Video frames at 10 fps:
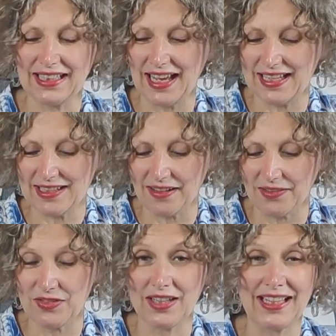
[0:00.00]
and
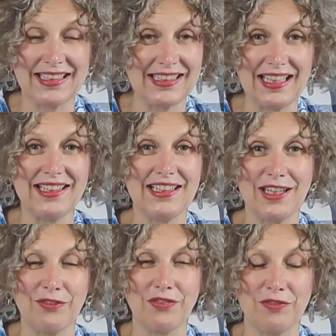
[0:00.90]
I've done
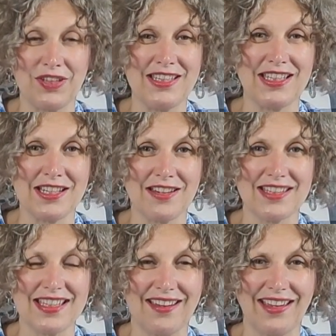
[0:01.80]
extensive vintage
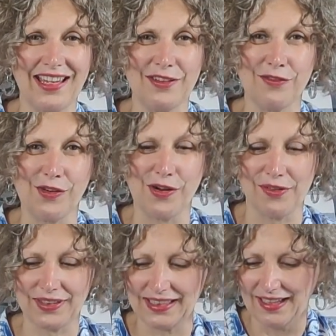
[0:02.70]
hunting in
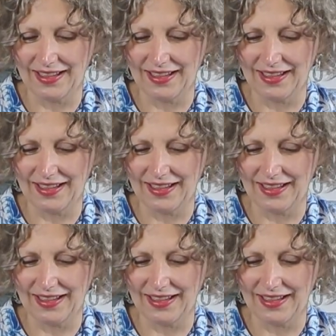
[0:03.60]
France.